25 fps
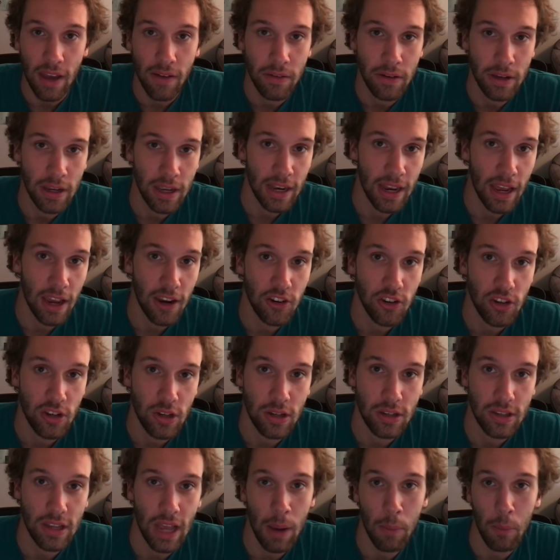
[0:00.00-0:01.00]

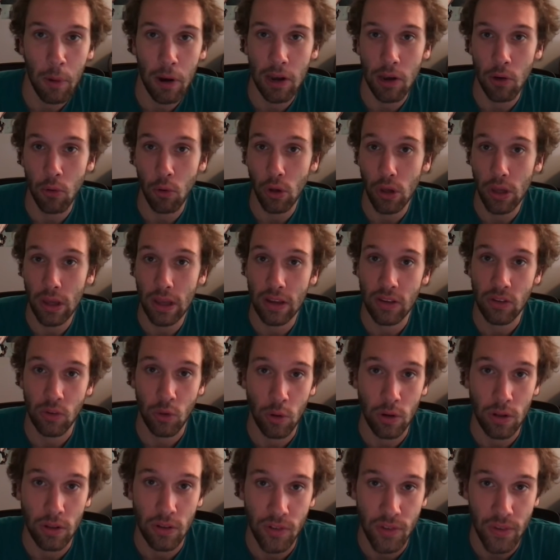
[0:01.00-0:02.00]
connection. Tom Brady really likes
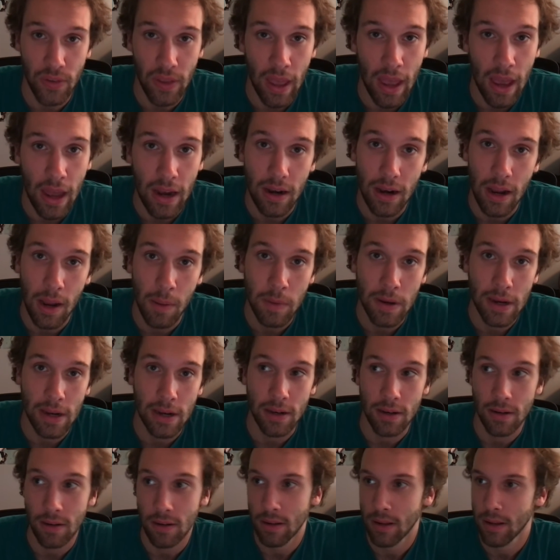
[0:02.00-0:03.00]
throwing to the slot. I
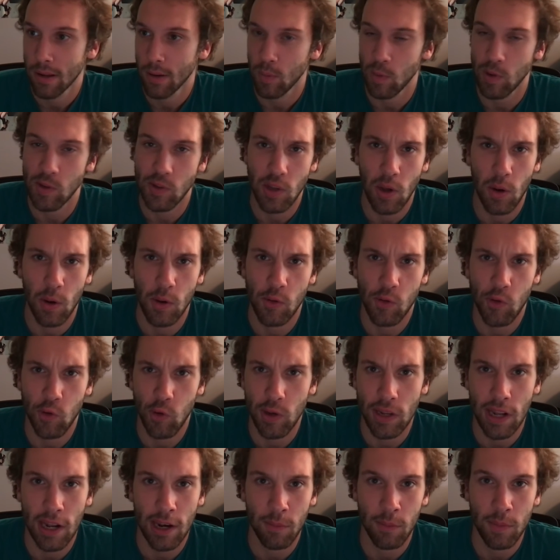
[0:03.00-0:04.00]
mean, we saw what
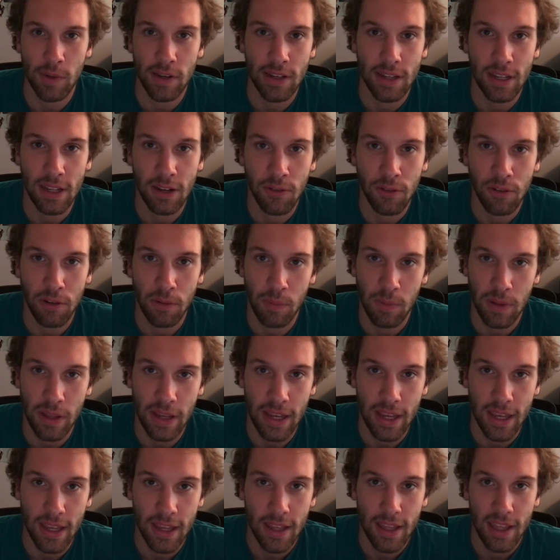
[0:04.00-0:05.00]
Julian Edelman did from
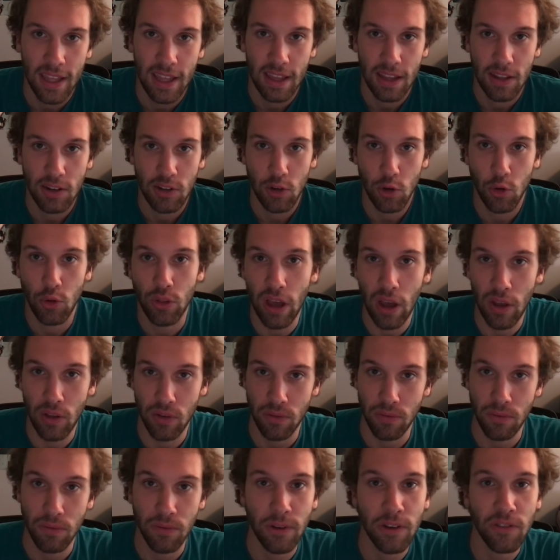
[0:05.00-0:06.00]
like
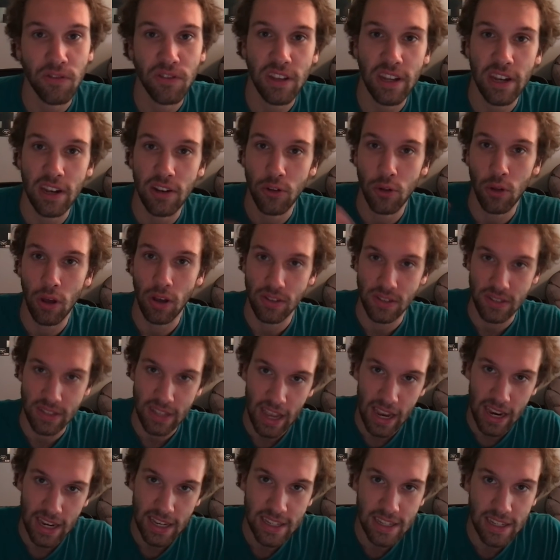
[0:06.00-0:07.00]
2015 to
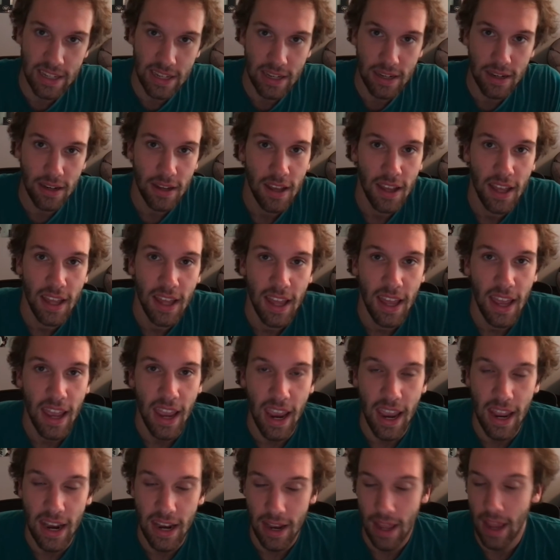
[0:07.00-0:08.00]
2019,
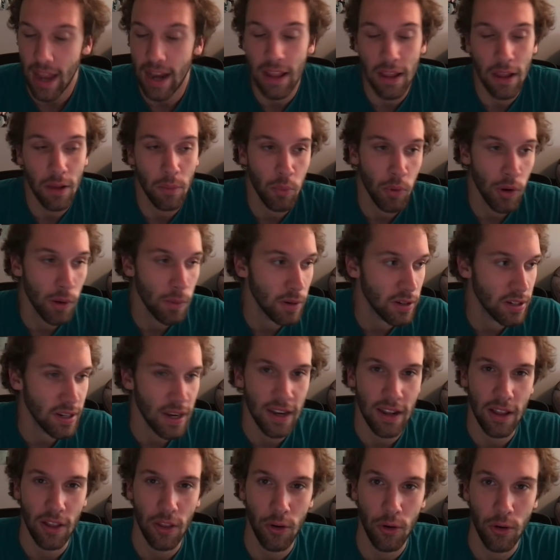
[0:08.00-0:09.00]
and pretty much any
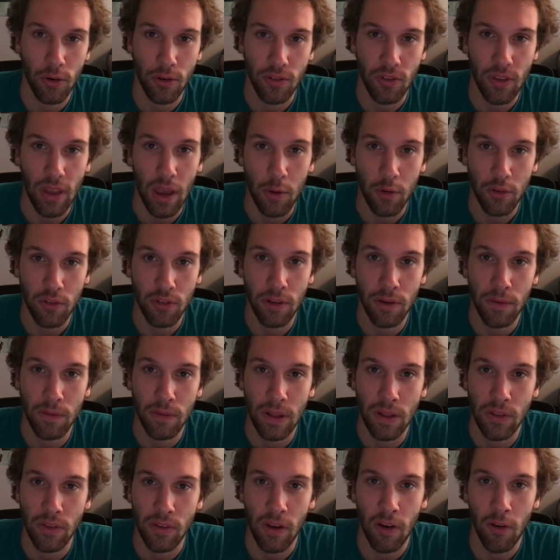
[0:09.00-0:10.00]
other slot receiver
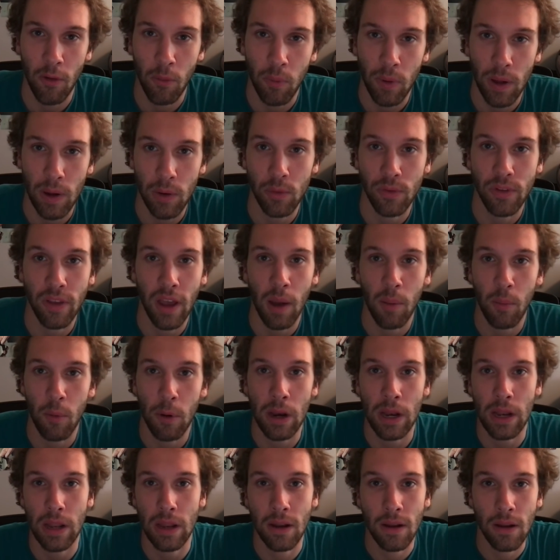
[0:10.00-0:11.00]
that's ever played with Tom
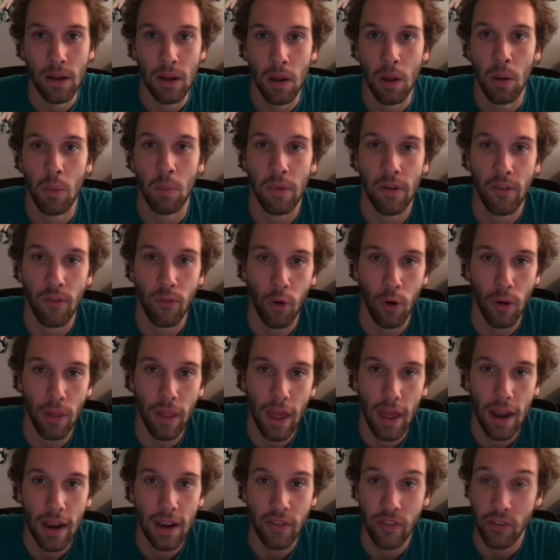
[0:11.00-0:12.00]
Brady before
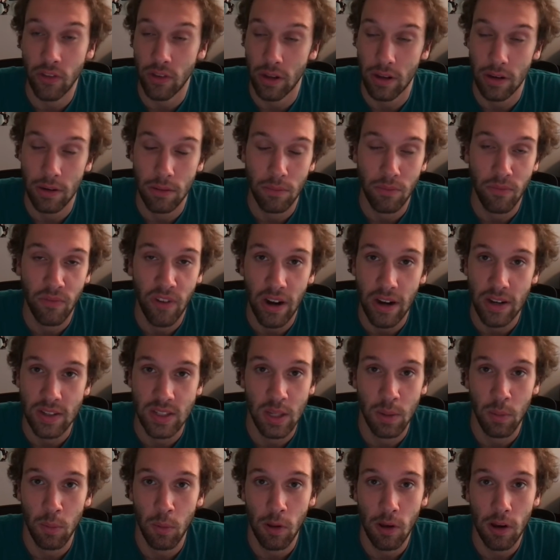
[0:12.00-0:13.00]
that has done very
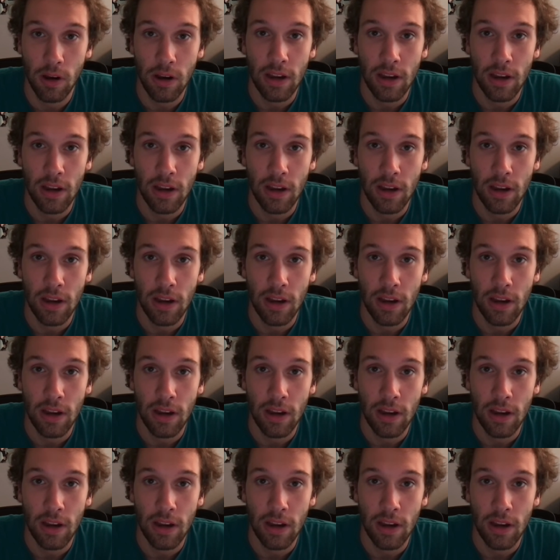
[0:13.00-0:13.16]
similar.